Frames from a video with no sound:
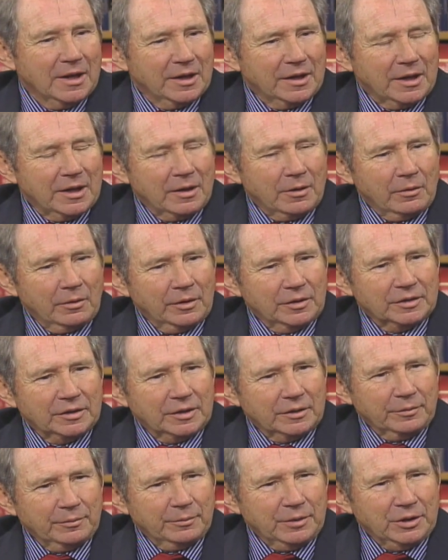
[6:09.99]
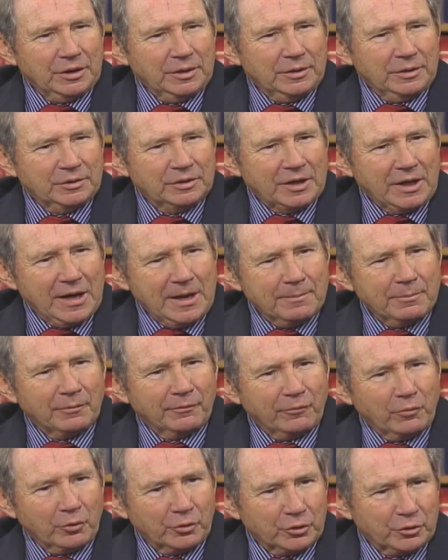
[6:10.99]
Now, the time
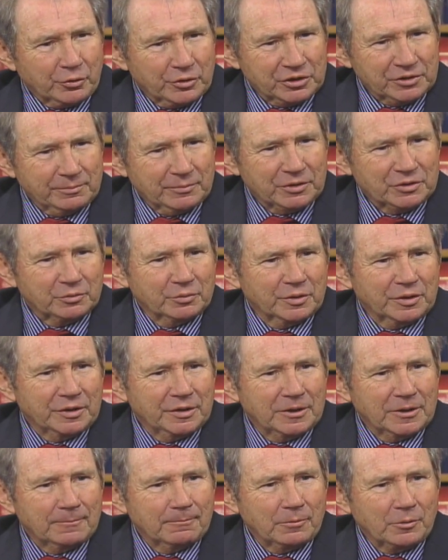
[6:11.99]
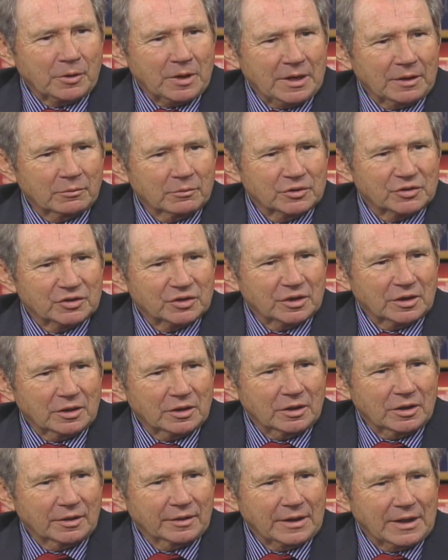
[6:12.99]
before Christmas when uh, Barack was uh,
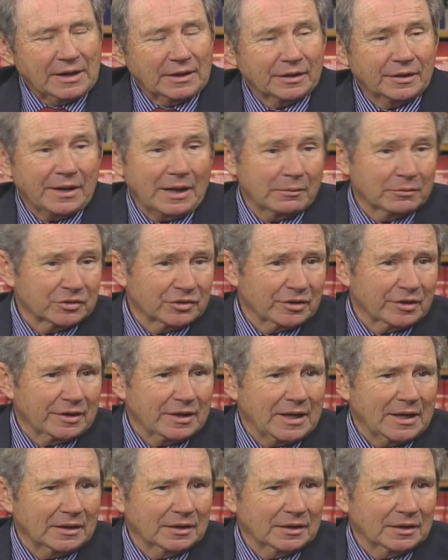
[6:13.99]
on island, I was on mm -hmm.